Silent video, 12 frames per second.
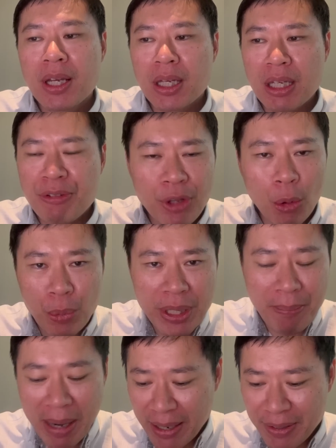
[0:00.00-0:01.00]
If not, we
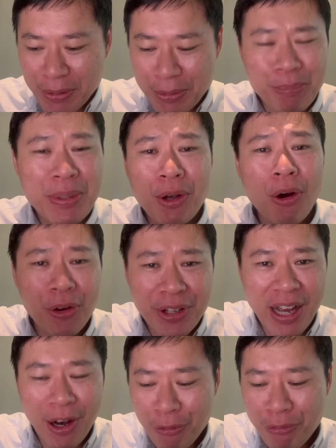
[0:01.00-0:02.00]
might be
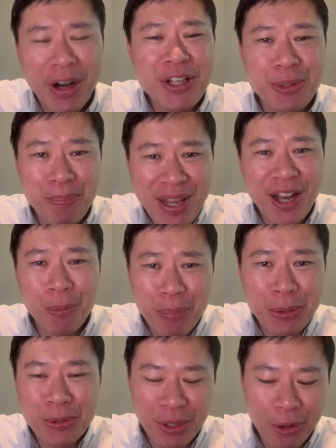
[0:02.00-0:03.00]
calling our friends to pay our
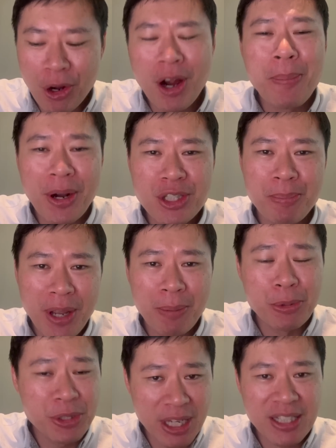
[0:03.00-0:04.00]
bills or call our parents to pay our
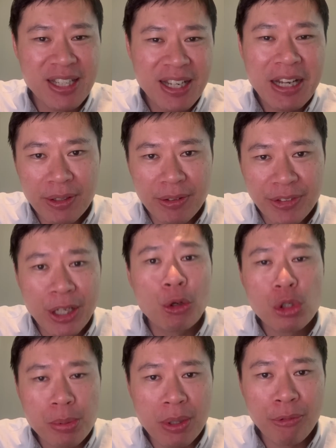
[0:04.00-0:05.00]
bills. That
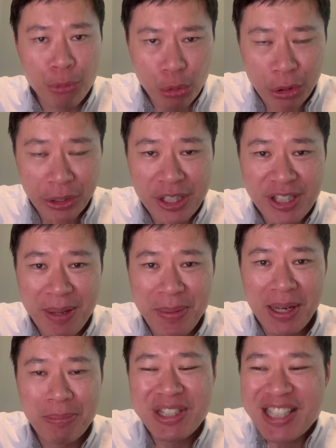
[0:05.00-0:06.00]
goes beyond frugalness. That
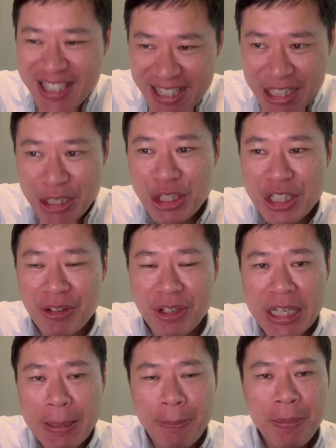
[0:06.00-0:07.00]
becomes stingy
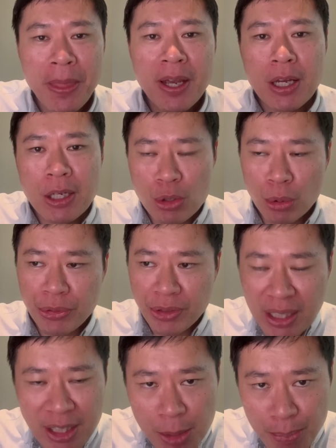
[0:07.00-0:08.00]
already. So
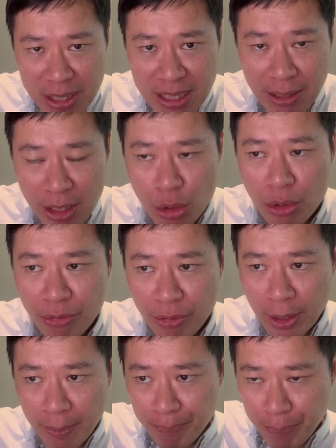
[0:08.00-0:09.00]
take this percentage with
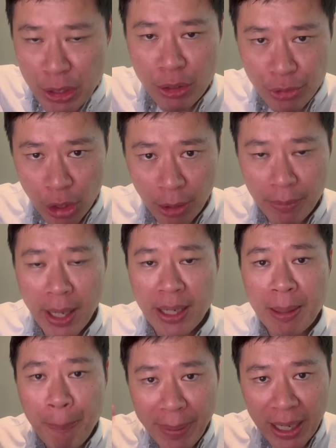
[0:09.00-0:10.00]
a pinch of salt and
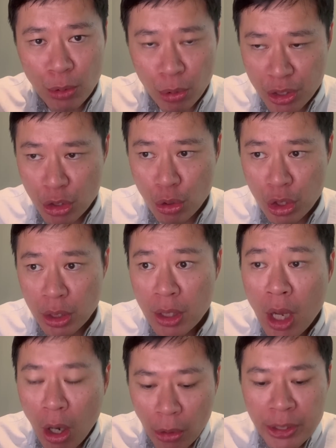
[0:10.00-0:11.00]
apply to a situation.
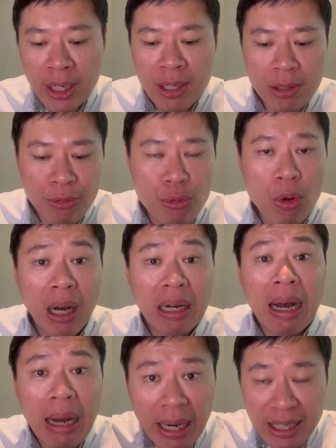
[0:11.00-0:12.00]
On the other hand, if you are a
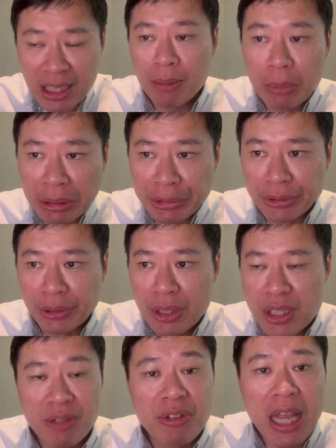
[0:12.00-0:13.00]
high income earner,
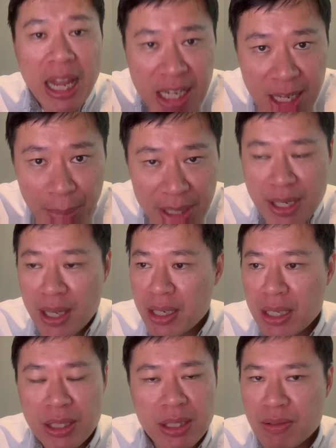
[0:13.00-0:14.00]
saving 80%
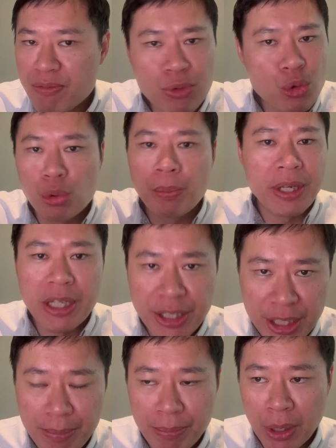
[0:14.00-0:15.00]
is super
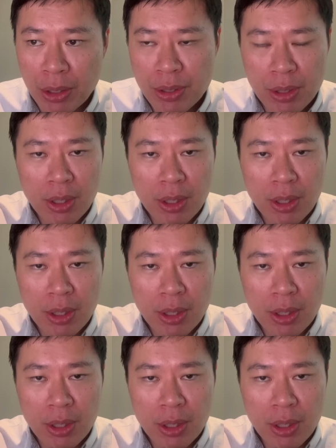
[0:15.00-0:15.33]
easy because